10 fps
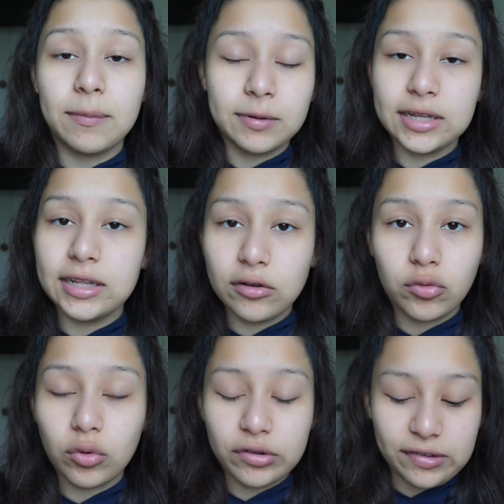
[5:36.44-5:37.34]
completely
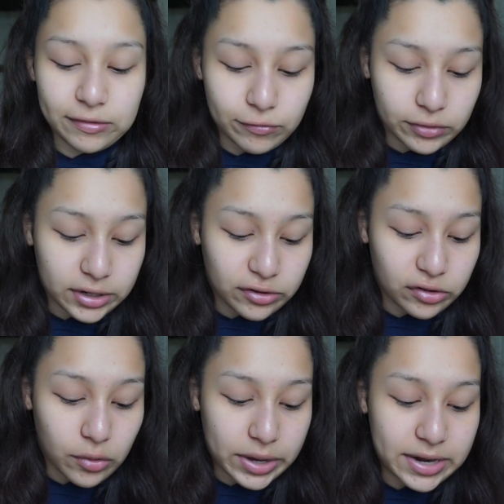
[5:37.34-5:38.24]
cruelty free,
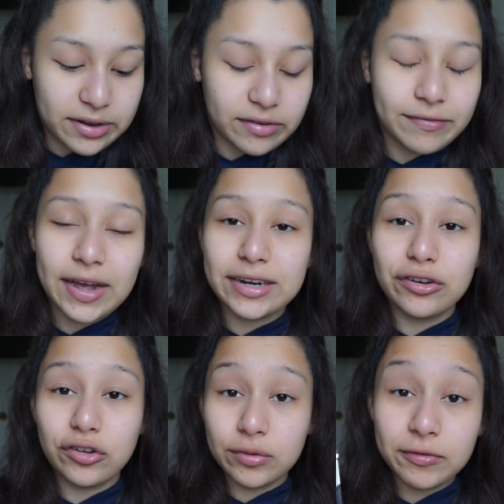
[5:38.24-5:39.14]
so I need to find a
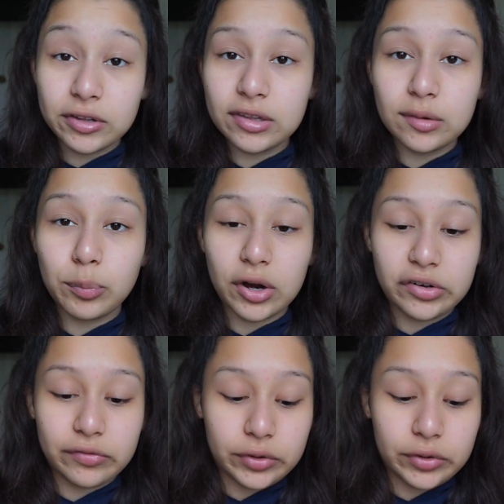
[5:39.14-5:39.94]
dupe for this brush.